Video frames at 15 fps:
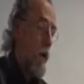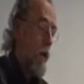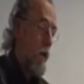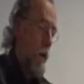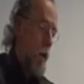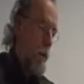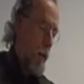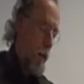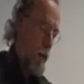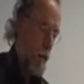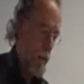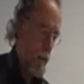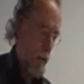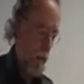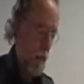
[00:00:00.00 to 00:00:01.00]

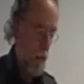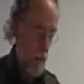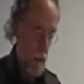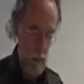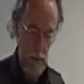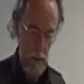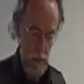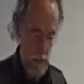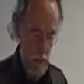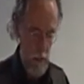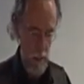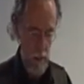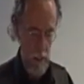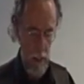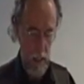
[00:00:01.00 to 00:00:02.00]
something that
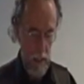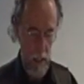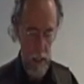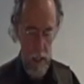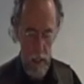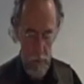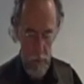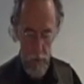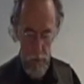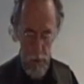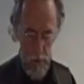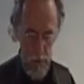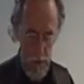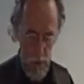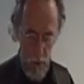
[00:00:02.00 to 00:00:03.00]
I've only
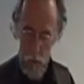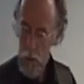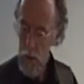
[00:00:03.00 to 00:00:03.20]
seen it